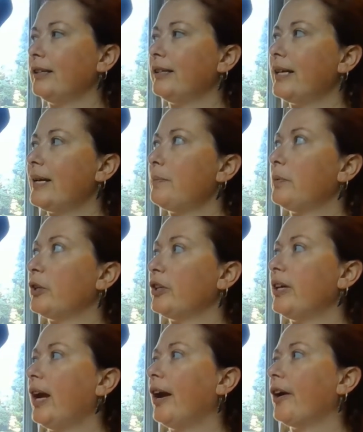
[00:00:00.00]
good
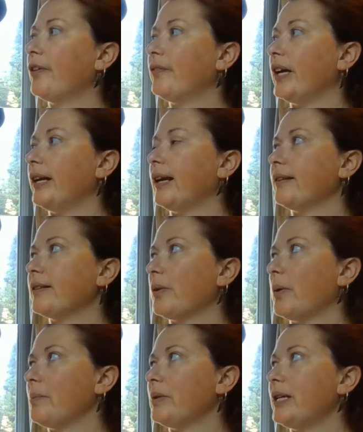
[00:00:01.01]
care of it, and so
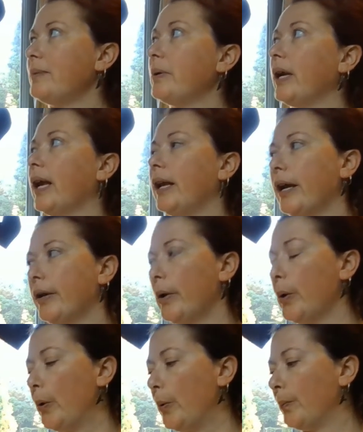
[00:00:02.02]
I'm keeping it at
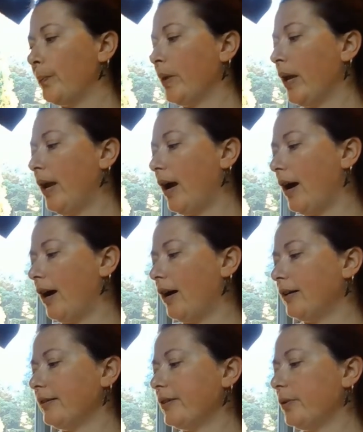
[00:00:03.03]
home.
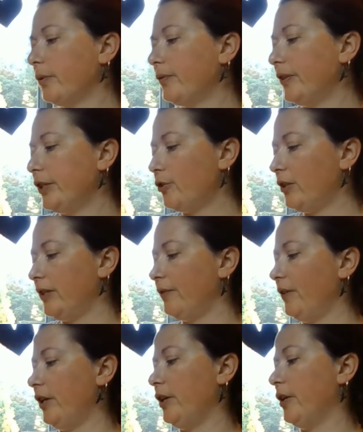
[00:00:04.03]
So we're finishing the
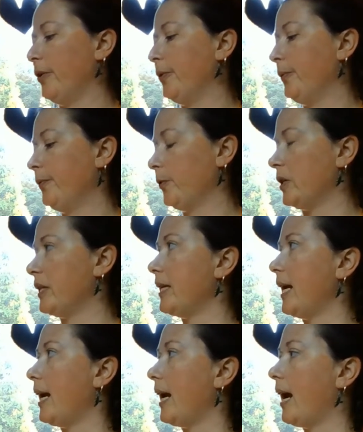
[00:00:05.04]
video for
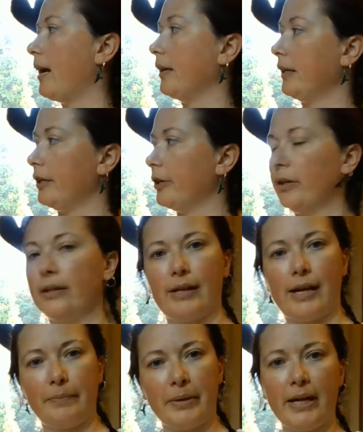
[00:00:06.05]
today here
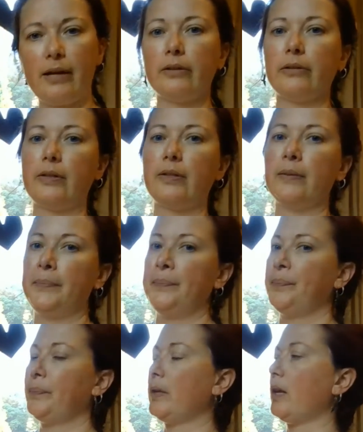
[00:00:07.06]
at my house.
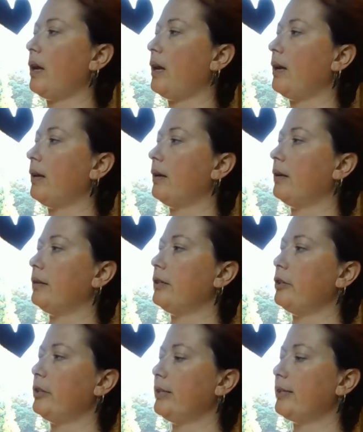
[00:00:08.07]
And
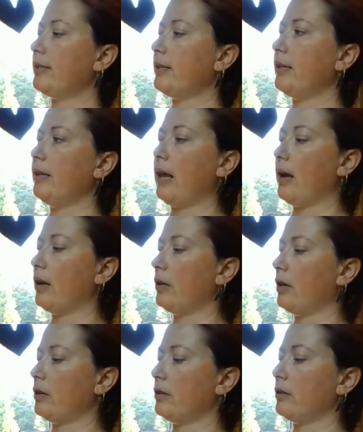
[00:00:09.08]
you can see that
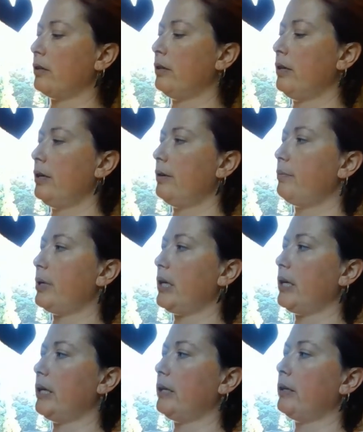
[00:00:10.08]
our
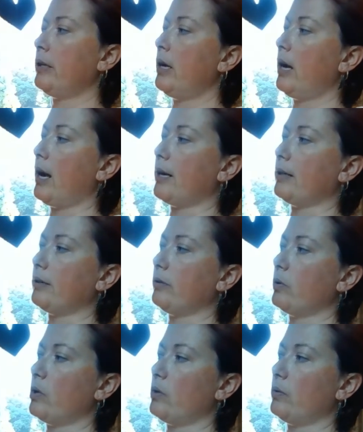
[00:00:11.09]
bean has
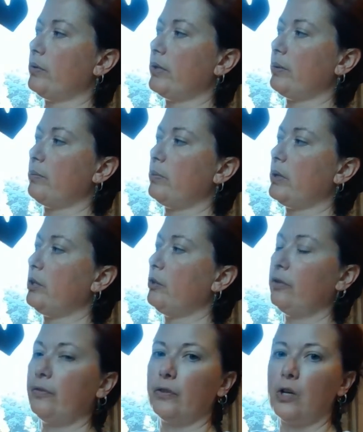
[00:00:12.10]
grown some
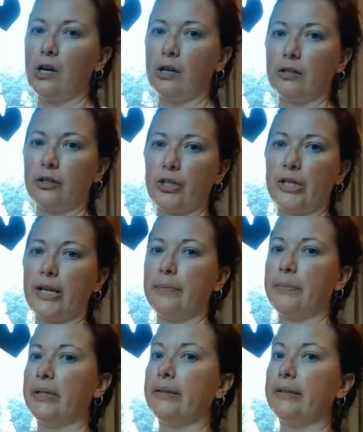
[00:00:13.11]
beautiful heart-shaped